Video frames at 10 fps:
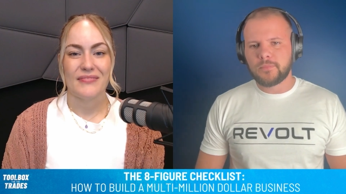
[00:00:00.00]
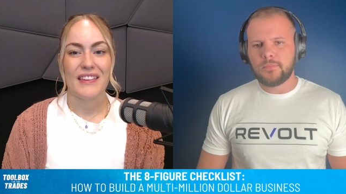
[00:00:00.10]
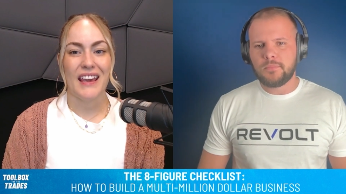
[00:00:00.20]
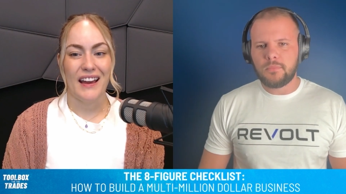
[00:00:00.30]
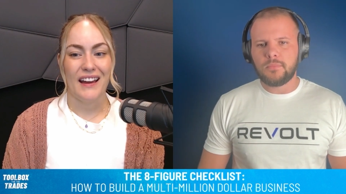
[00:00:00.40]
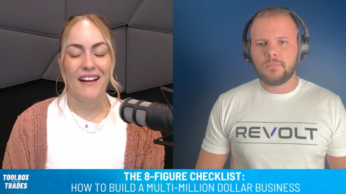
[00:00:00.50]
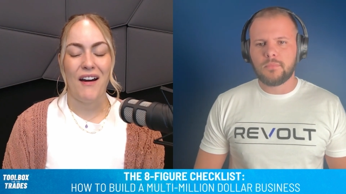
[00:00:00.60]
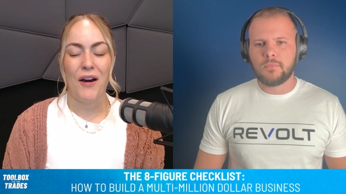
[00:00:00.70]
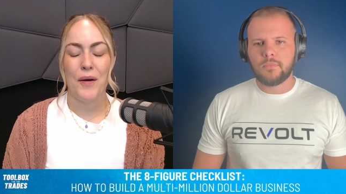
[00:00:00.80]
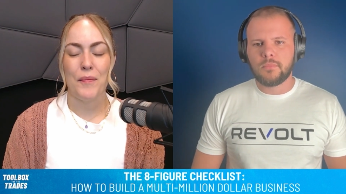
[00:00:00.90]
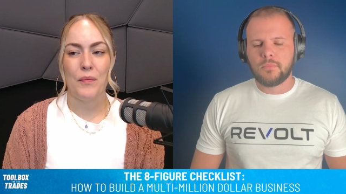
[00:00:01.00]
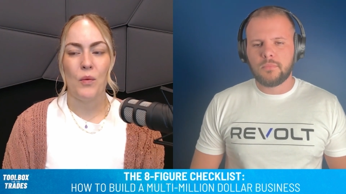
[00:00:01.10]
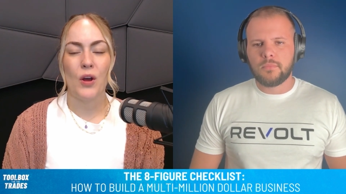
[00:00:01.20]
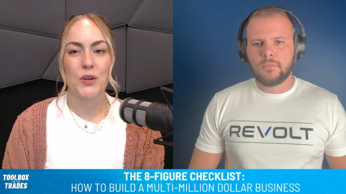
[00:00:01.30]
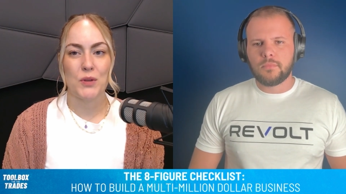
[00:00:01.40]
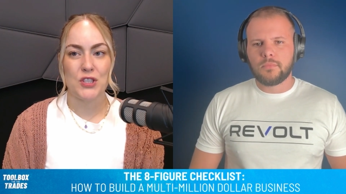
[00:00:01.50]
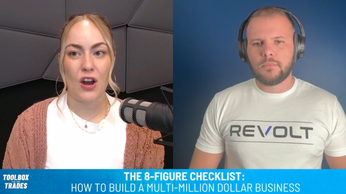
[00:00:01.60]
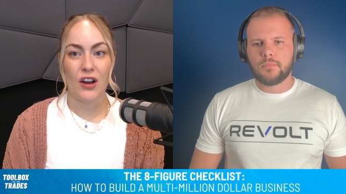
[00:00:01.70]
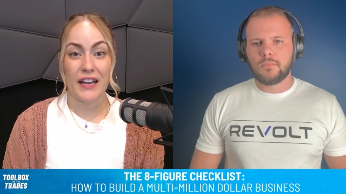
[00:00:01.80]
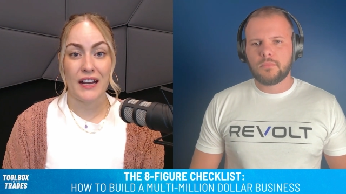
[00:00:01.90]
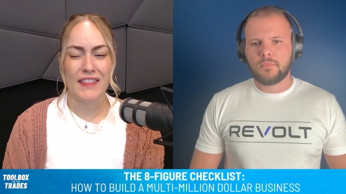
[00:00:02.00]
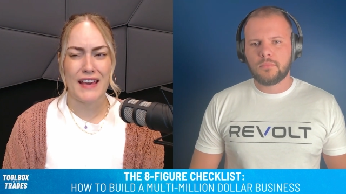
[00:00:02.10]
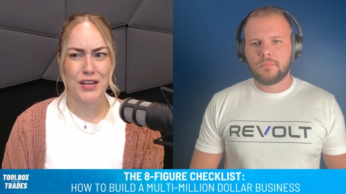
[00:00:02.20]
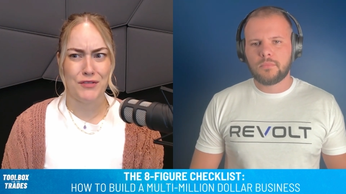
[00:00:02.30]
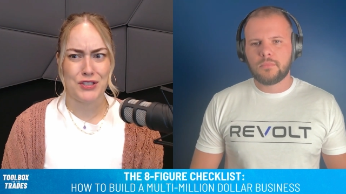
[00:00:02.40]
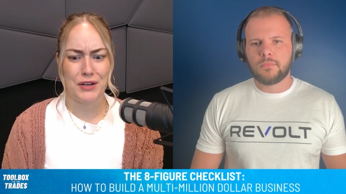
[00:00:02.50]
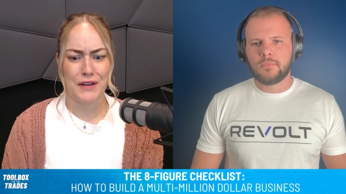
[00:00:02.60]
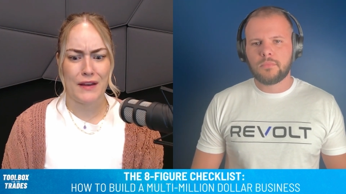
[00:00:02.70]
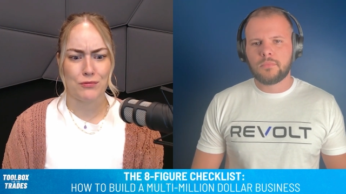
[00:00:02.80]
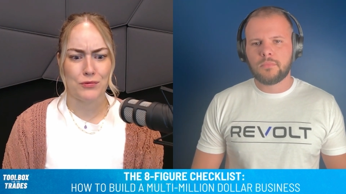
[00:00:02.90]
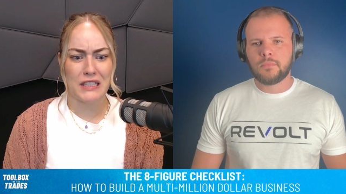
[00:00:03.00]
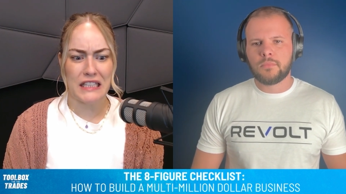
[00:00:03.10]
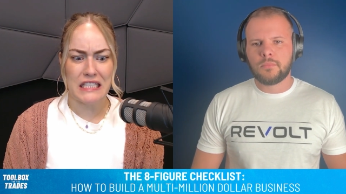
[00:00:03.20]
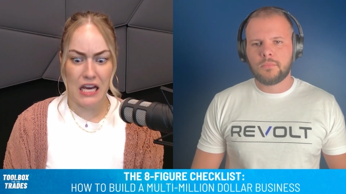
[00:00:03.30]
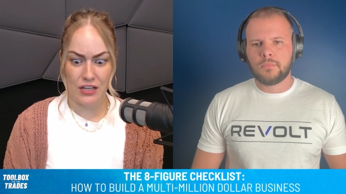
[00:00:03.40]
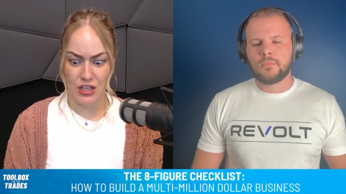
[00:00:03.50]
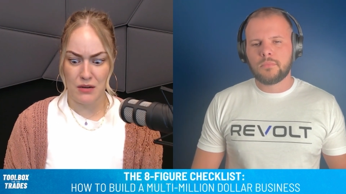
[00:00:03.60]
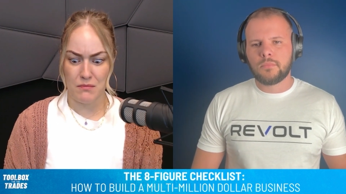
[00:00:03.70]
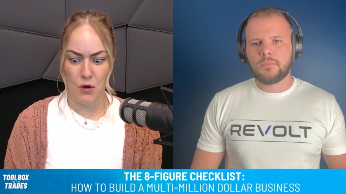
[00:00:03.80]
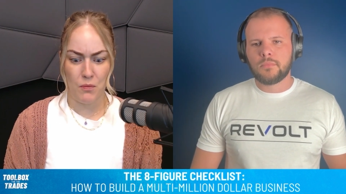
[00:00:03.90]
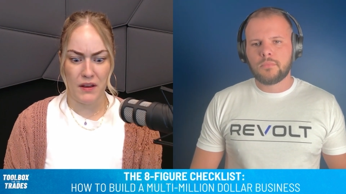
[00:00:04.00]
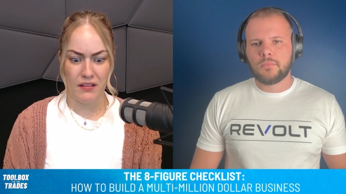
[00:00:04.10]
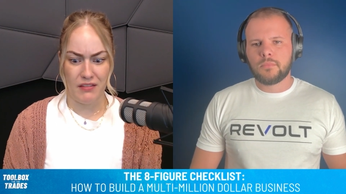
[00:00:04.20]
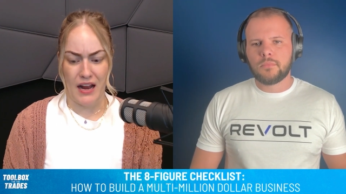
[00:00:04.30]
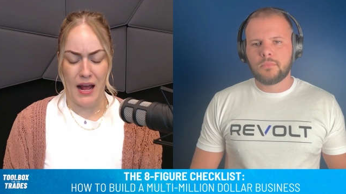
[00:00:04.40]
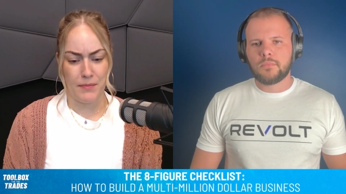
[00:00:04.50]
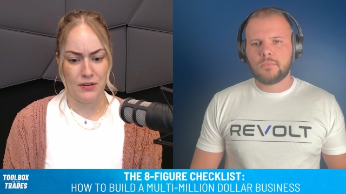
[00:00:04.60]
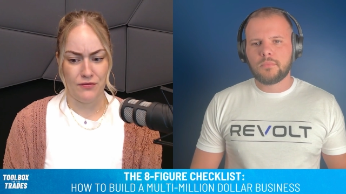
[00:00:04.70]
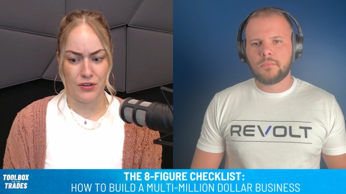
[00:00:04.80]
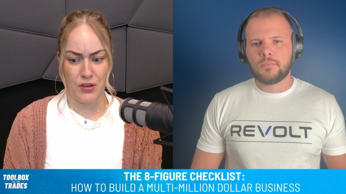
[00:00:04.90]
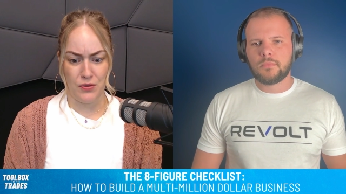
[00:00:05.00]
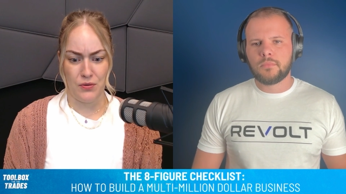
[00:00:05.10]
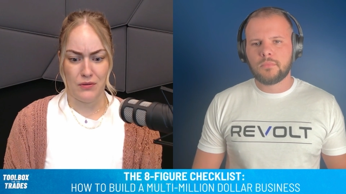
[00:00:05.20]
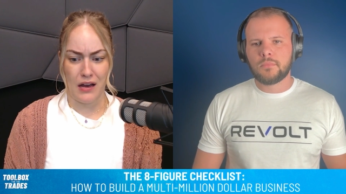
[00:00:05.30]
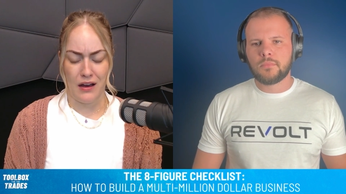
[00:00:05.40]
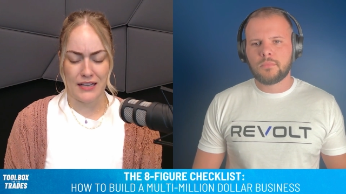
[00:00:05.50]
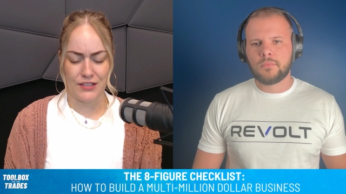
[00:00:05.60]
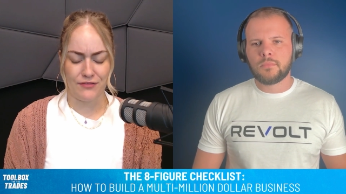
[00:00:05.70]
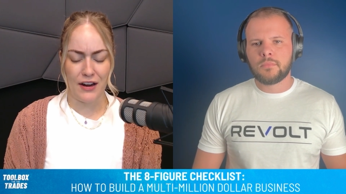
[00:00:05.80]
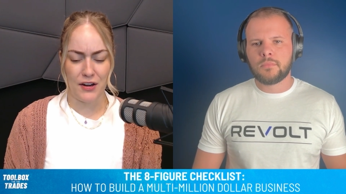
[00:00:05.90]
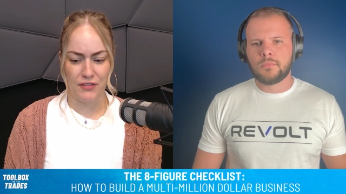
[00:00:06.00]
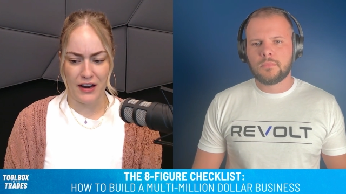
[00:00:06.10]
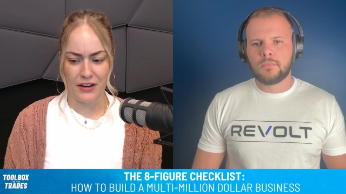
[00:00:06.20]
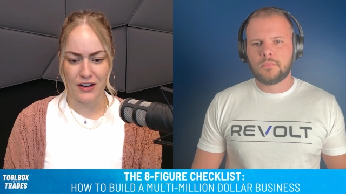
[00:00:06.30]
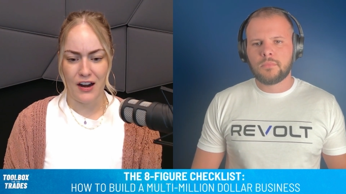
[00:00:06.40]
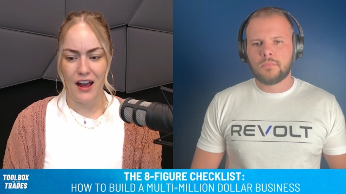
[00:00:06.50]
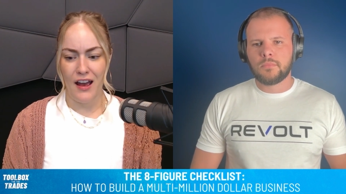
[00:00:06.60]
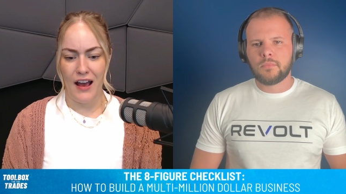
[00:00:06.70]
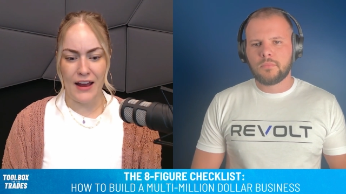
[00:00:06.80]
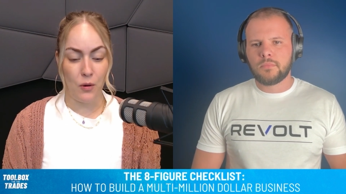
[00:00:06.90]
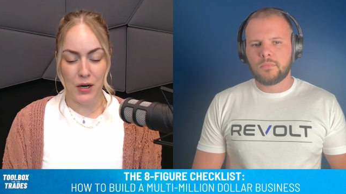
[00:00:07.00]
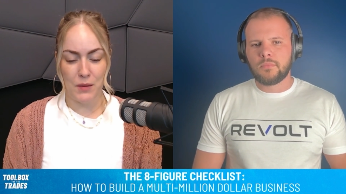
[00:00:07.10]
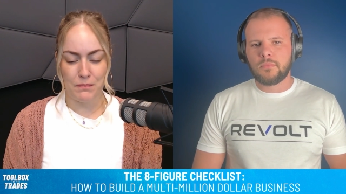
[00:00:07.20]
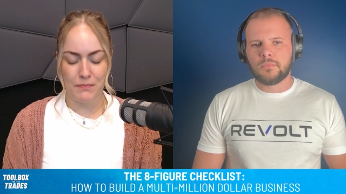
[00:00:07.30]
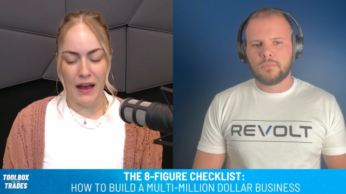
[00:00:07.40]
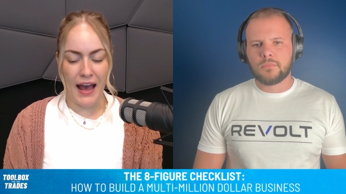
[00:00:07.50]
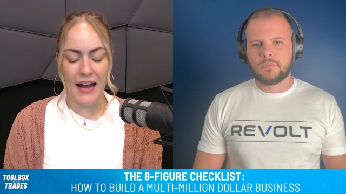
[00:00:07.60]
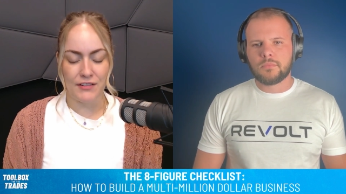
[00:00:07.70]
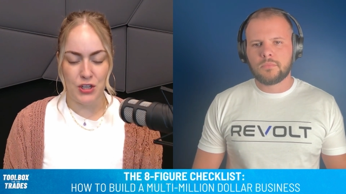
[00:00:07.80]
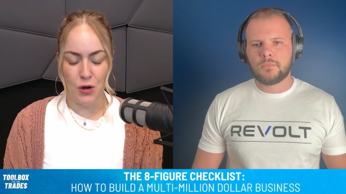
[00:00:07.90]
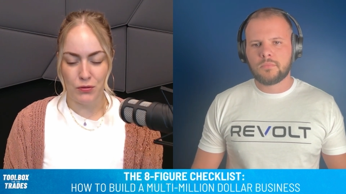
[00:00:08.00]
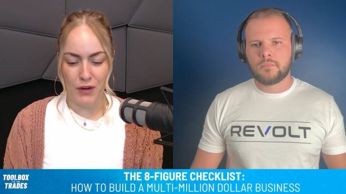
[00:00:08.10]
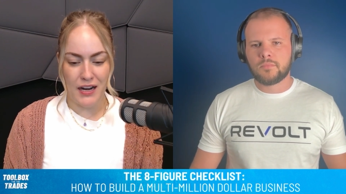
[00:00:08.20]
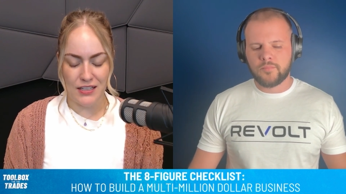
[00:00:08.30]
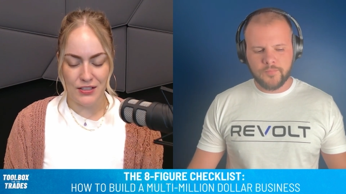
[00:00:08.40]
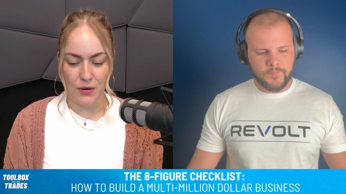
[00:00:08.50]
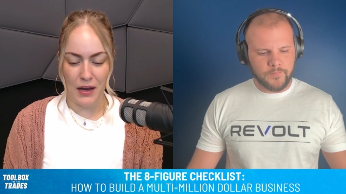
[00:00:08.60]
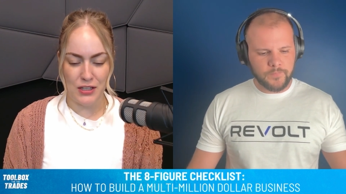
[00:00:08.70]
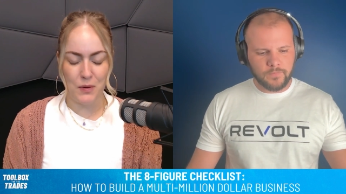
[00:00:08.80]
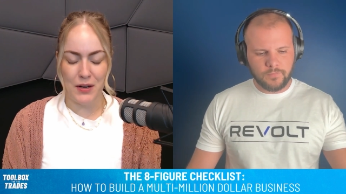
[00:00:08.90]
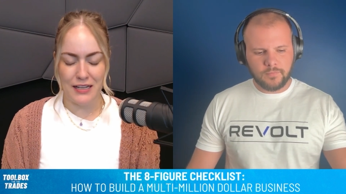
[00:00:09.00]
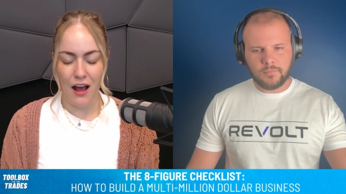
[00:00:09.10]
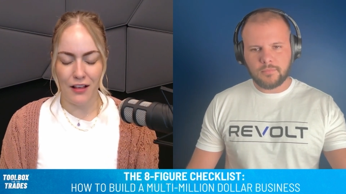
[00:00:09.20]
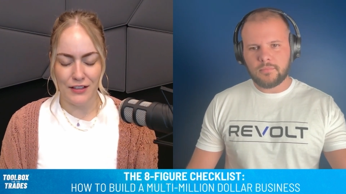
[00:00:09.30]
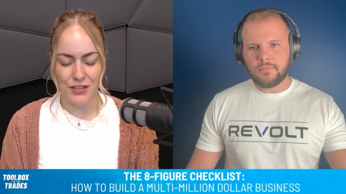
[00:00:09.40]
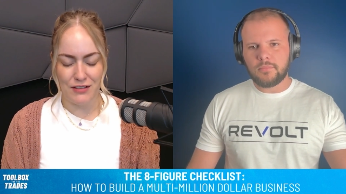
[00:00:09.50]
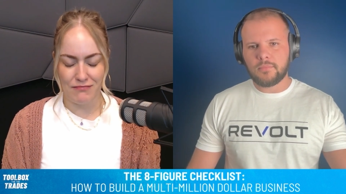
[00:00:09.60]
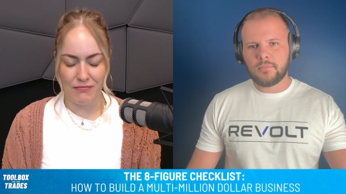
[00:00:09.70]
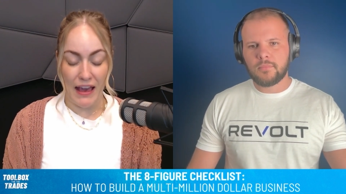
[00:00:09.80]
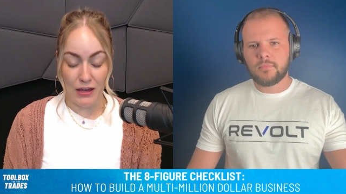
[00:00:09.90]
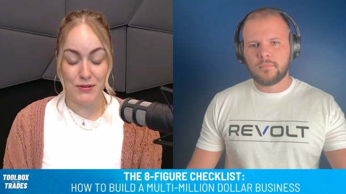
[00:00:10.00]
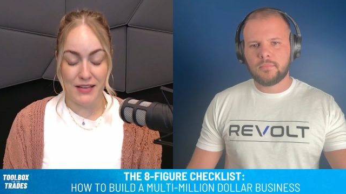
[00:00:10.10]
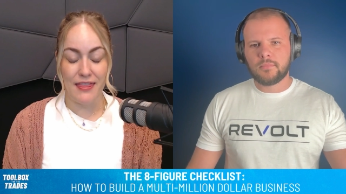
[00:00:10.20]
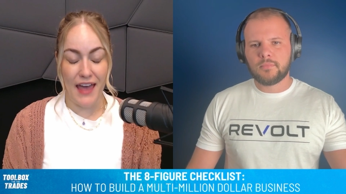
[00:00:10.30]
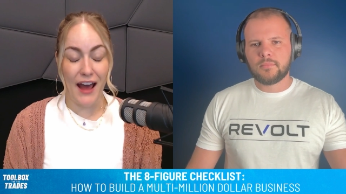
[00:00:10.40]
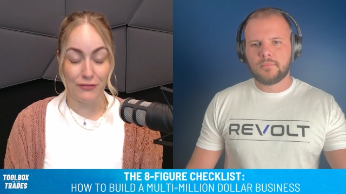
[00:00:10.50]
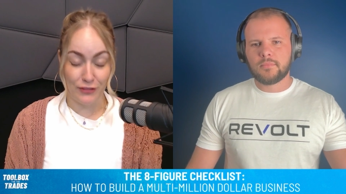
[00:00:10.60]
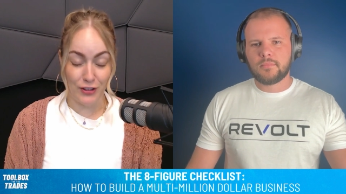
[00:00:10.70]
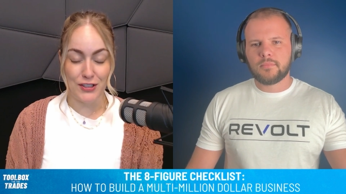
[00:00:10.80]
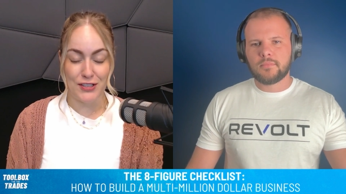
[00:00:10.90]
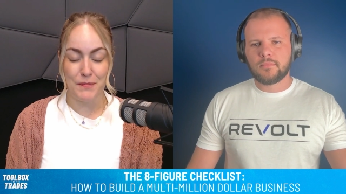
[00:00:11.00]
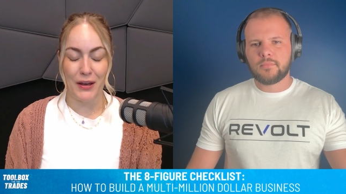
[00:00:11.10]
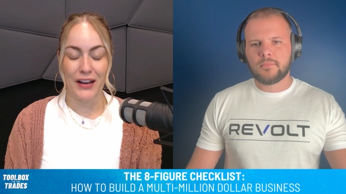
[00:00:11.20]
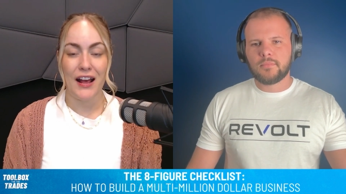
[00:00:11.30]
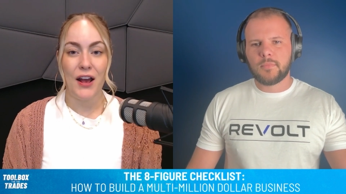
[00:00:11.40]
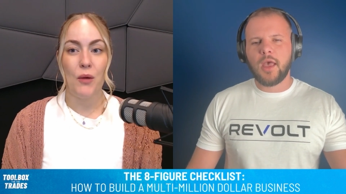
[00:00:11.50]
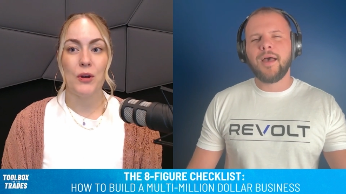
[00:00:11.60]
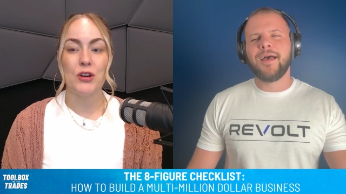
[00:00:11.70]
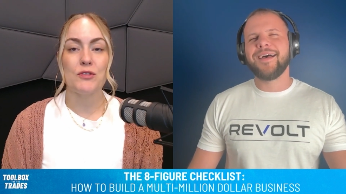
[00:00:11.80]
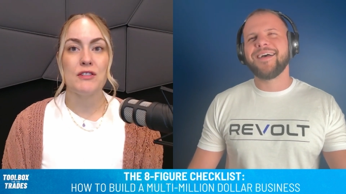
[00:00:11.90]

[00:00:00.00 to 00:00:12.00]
Speaker 1: Yeah. Um, while you were talking, and thank you for sharing that really touching moment that happened for you uh, as a firefighter. I don't want to, I had a joke ready, so I just want to acknowledge that you said that first. But when you're